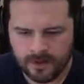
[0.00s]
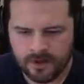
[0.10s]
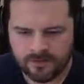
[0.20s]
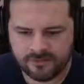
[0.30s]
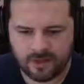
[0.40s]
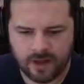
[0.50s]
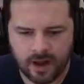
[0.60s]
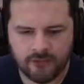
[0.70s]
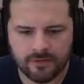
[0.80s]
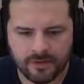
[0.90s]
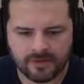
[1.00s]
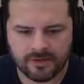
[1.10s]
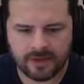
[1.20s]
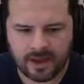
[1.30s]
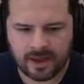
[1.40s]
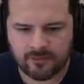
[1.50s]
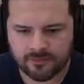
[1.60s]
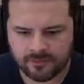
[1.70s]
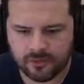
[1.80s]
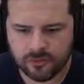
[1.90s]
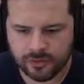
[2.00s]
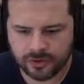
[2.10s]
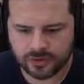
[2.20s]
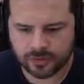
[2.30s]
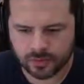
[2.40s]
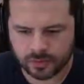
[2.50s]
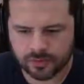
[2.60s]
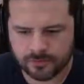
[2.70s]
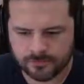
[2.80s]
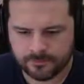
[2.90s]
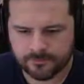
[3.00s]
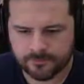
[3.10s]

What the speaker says: It is an unrelenting game, to be sure.